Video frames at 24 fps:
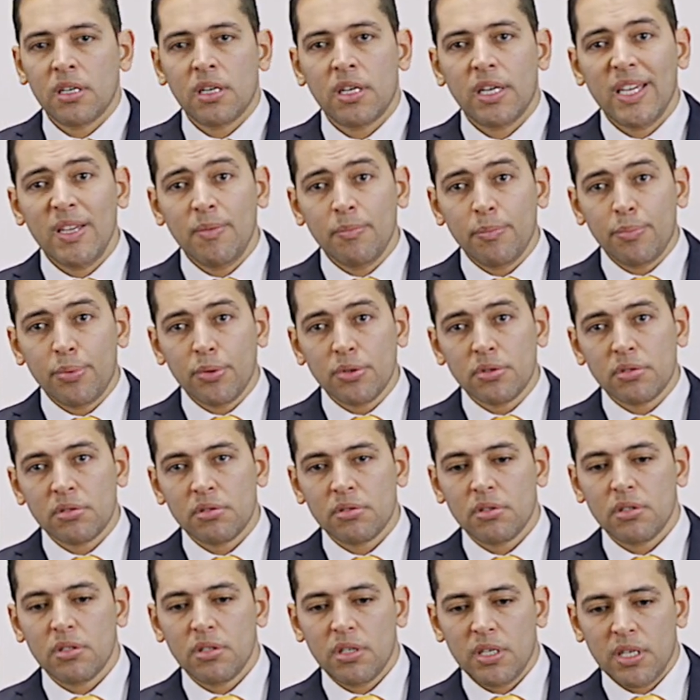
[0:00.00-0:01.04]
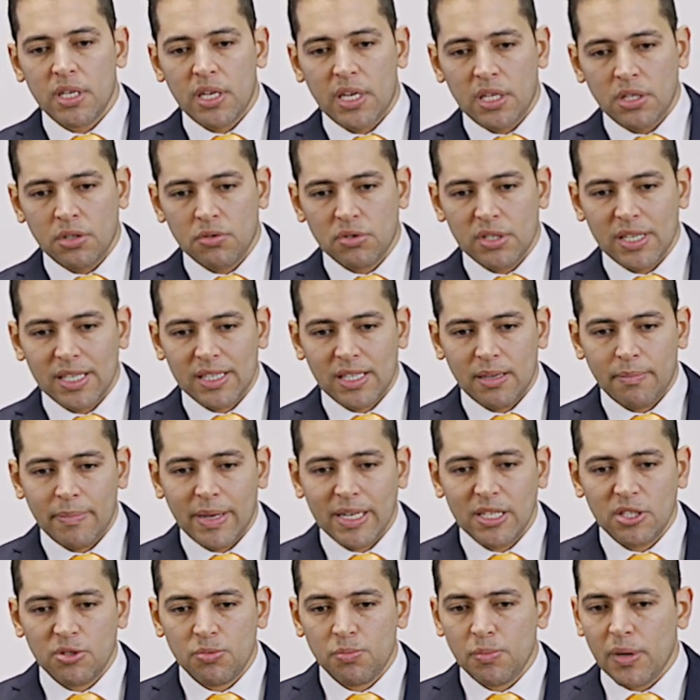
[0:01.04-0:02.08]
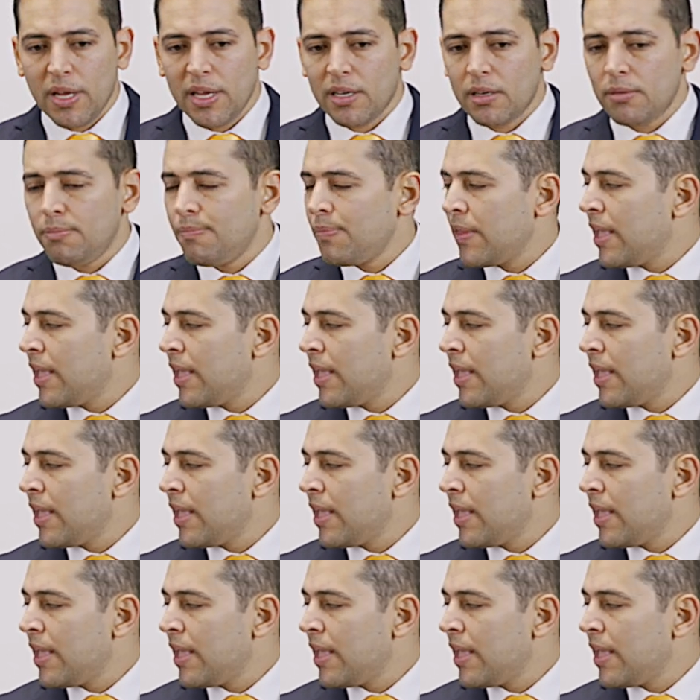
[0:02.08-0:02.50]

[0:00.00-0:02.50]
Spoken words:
input in your data management plan.